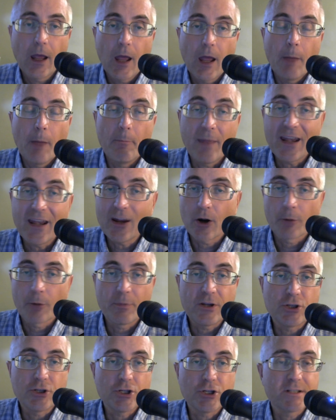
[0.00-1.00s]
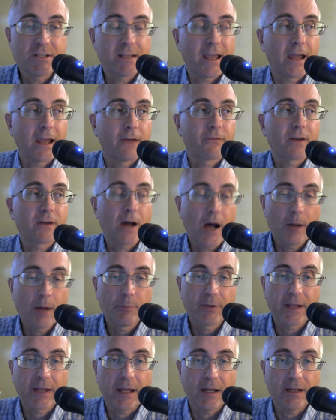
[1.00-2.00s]
Many RPGs, they have
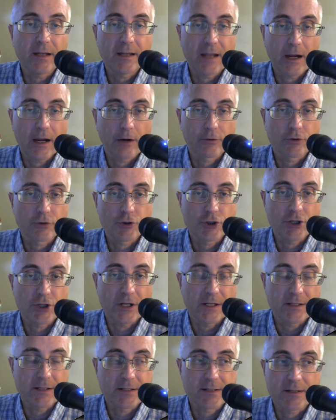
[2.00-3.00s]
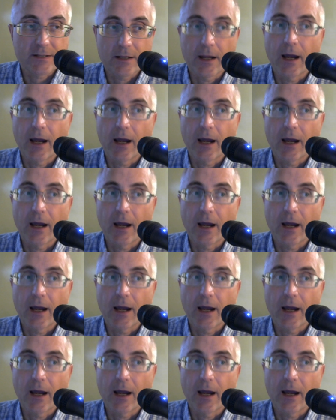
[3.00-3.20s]
complicated character sheets.